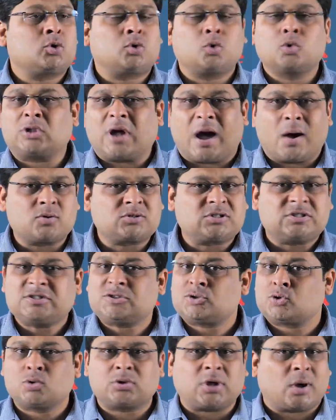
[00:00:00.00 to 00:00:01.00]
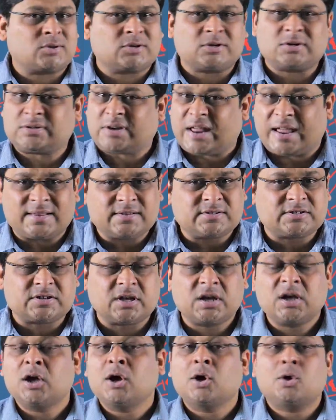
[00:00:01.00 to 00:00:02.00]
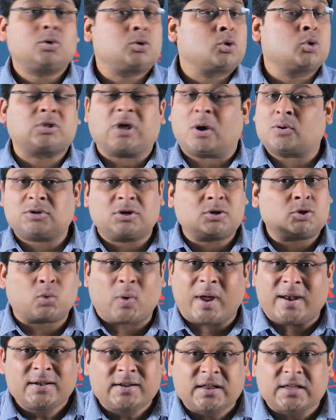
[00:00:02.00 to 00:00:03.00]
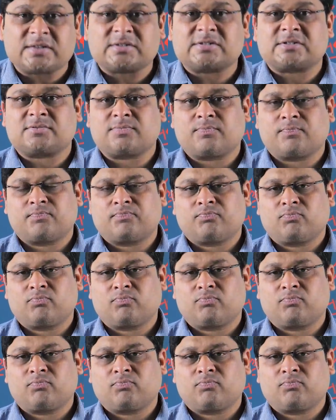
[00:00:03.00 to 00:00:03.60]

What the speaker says: 2000s, 2010s, 2020s,